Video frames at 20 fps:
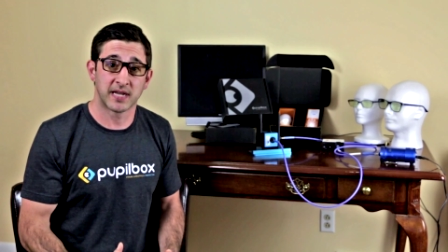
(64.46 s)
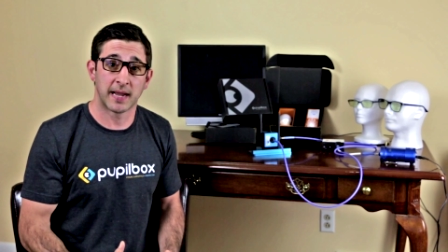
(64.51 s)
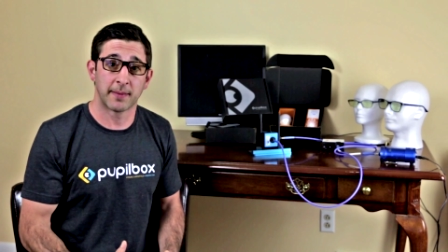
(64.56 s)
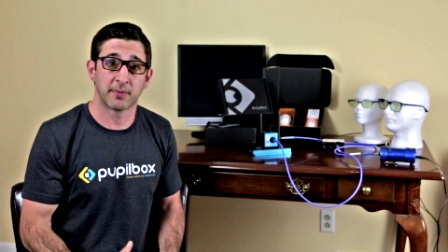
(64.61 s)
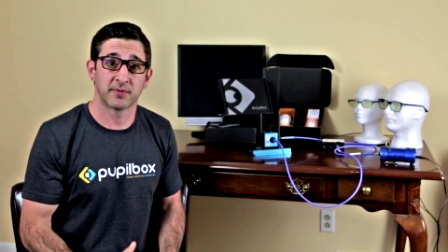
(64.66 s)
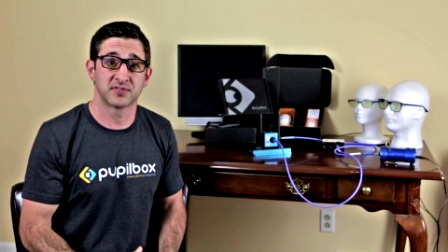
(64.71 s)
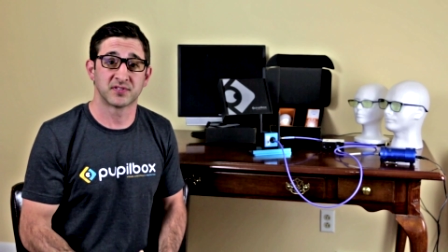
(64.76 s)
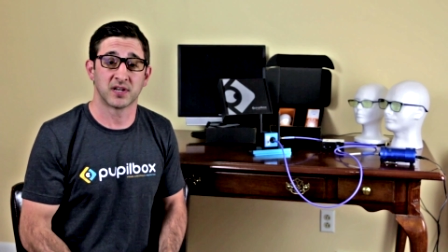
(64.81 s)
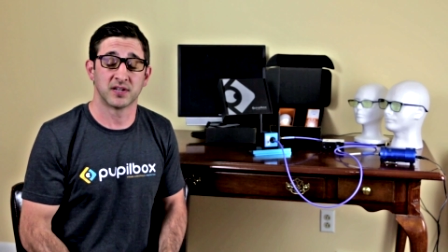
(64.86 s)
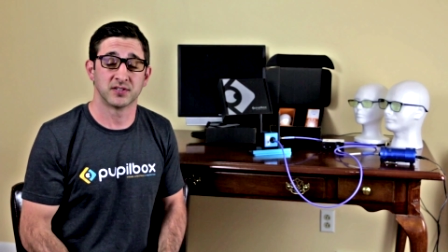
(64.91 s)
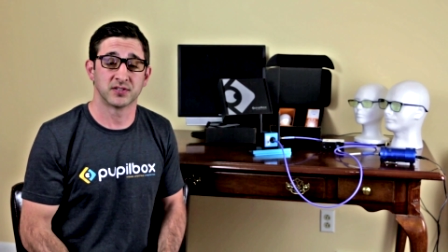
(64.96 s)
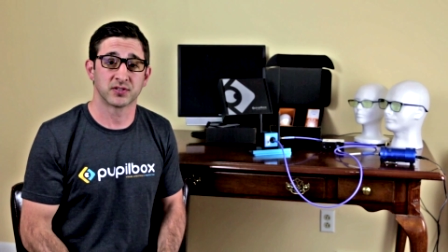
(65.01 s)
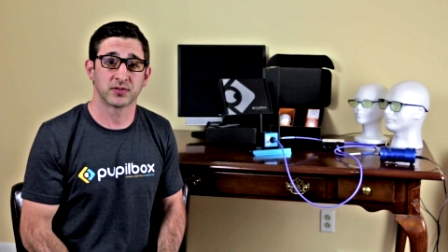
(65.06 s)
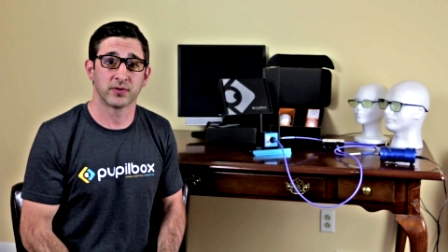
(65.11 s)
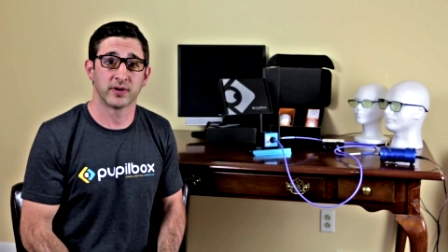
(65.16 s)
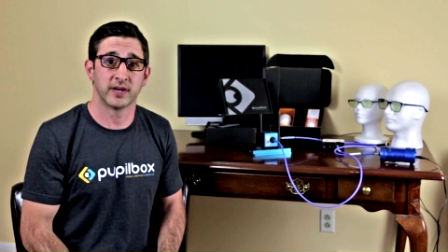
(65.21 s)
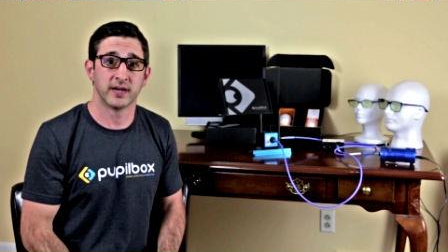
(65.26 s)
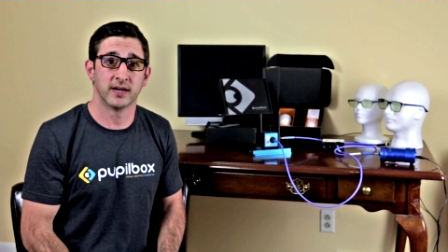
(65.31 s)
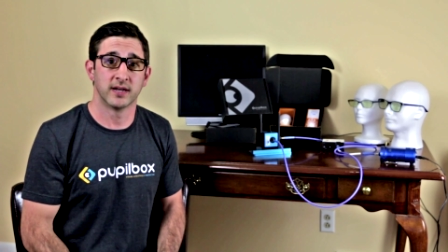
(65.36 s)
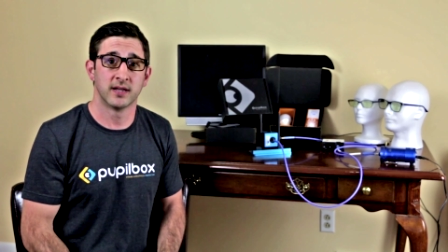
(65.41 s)
type of
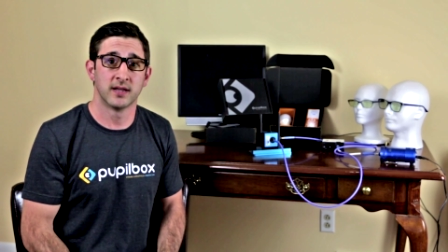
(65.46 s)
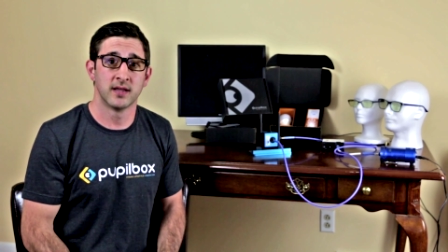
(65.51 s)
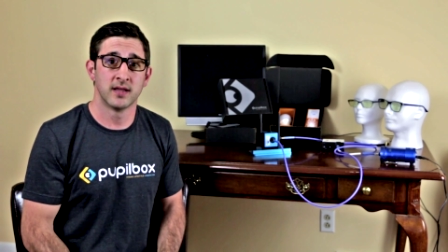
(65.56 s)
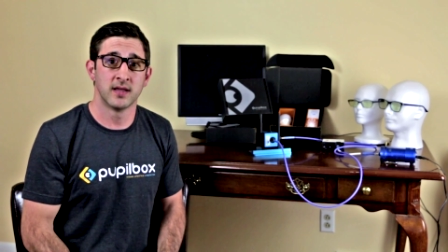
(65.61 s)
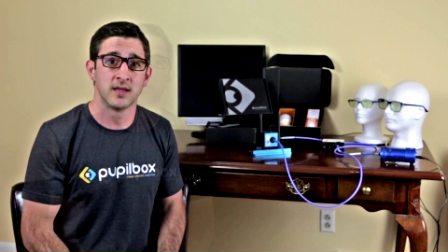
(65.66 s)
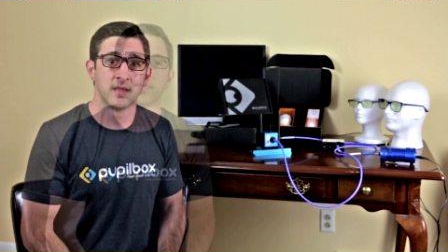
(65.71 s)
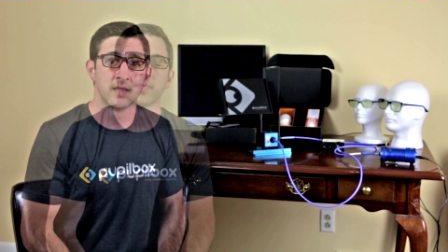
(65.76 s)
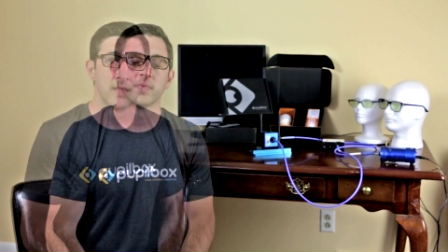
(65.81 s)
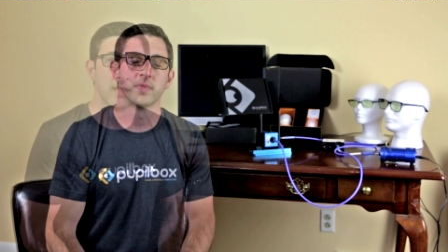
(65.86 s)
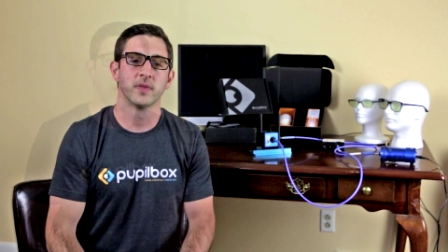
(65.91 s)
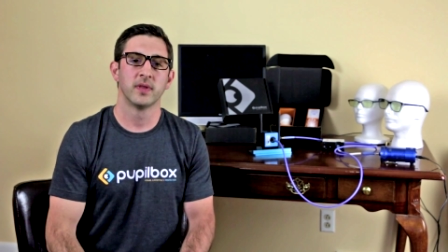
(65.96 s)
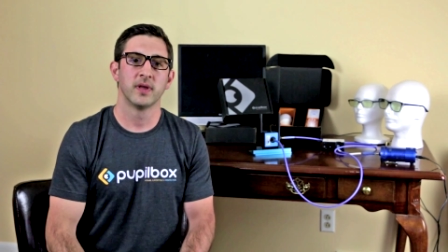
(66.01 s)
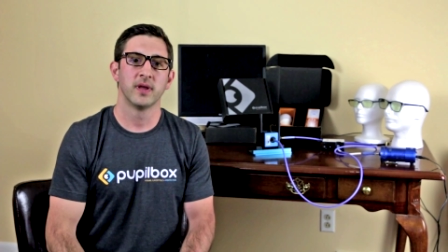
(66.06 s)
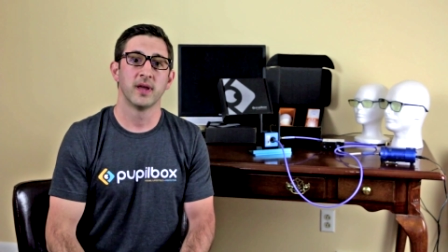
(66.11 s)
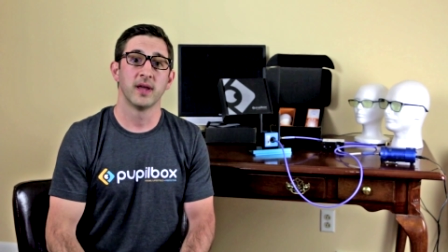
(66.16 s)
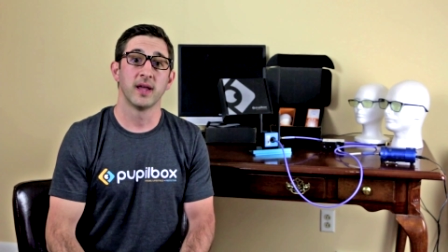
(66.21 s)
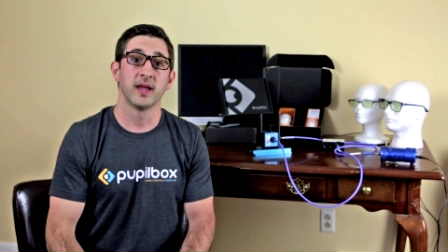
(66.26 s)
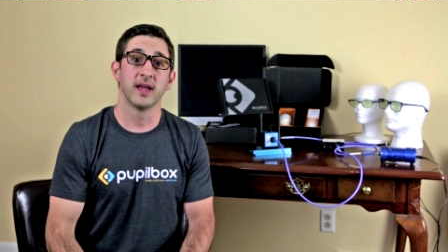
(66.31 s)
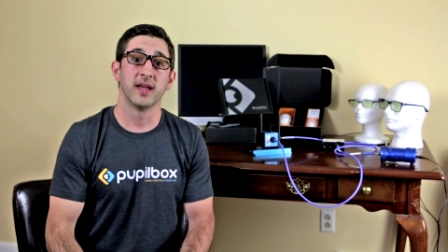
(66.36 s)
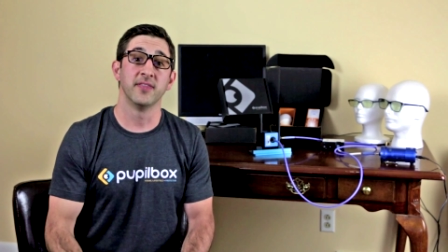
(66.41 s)
sunscreen.
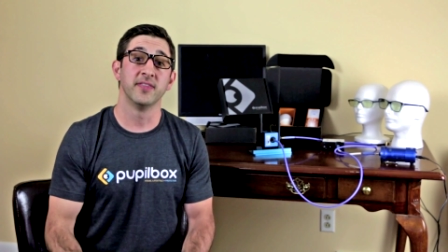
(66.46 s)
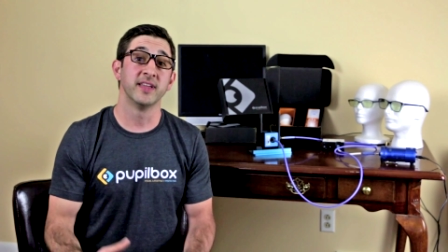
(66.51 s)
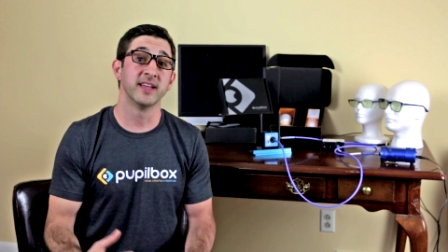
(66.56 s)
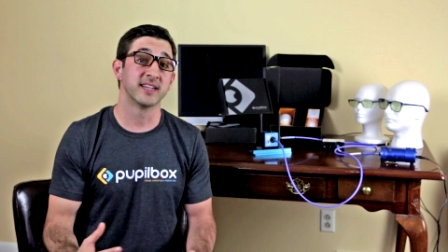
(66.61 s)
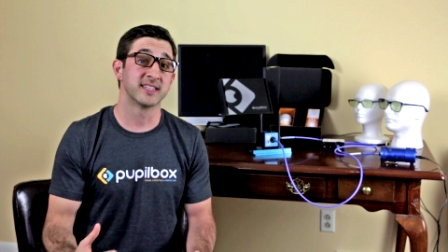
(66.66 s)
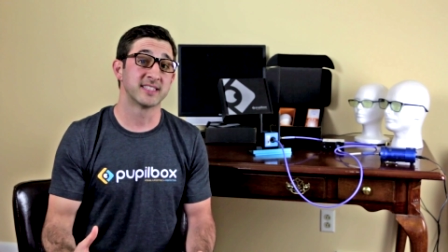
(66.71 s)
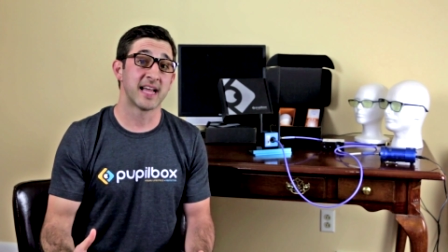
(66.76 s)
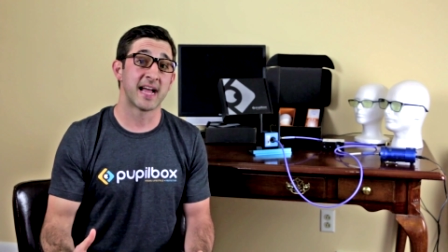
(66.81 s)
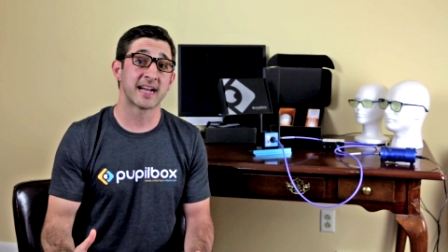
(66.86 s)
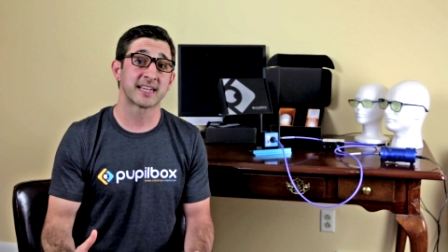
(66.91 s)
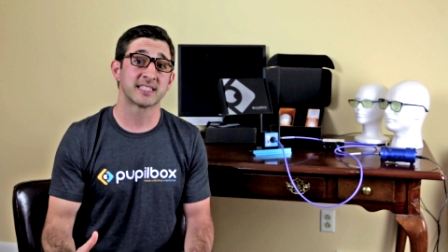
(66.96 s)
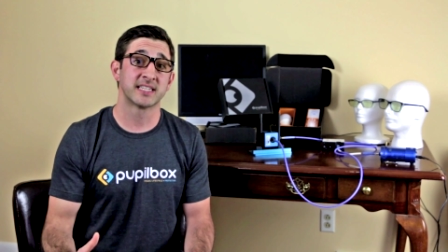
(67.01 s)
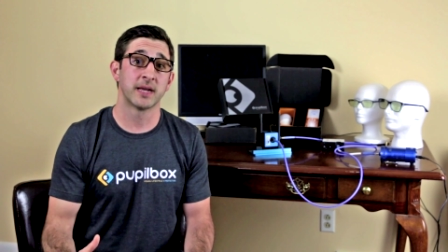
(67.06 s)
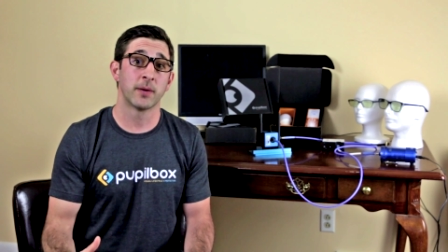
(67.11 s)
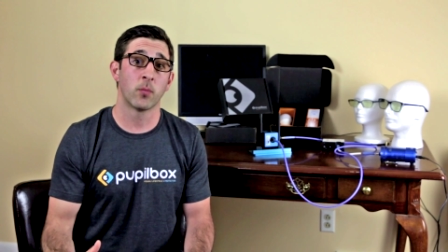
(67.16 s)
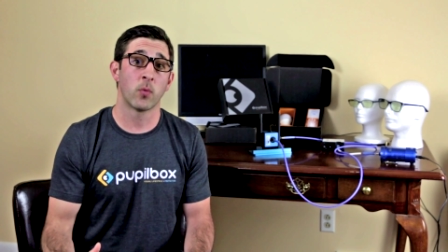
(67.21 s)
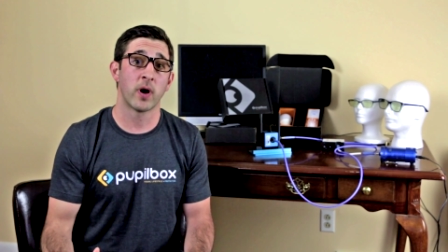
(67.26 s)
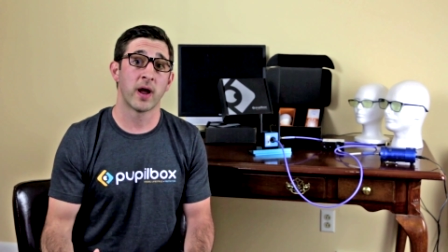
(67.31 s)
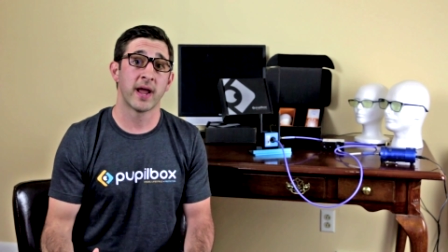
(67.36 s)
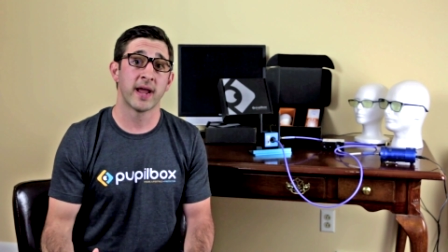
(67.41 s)
In the exact
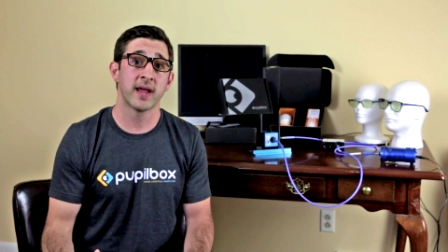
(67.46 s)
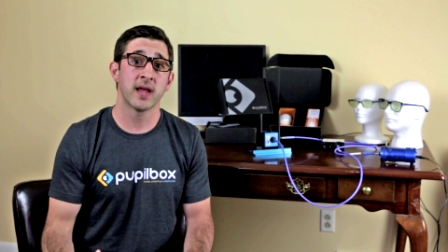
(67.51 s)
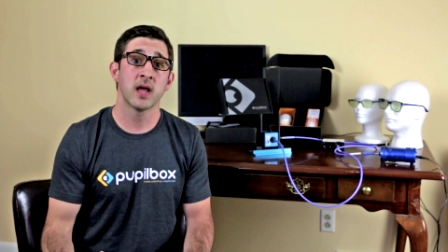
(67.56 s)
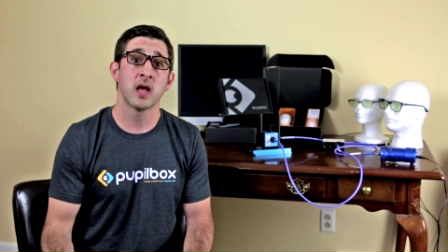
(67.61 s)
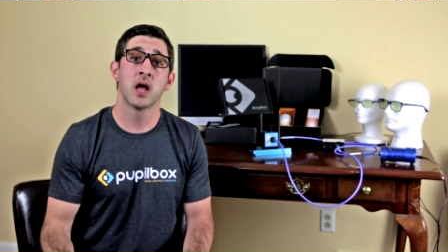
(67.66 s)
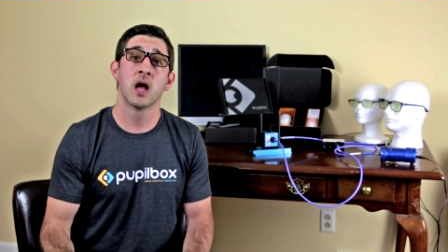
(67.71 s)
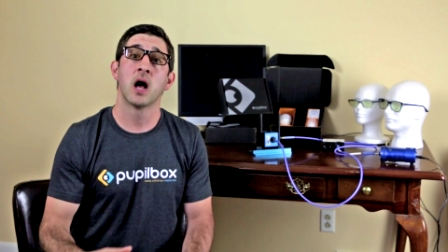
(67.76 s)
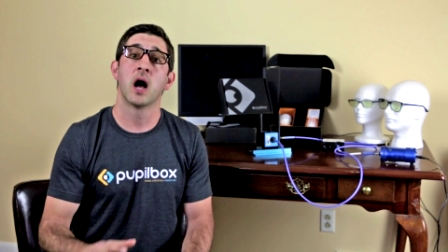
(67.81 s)
same way,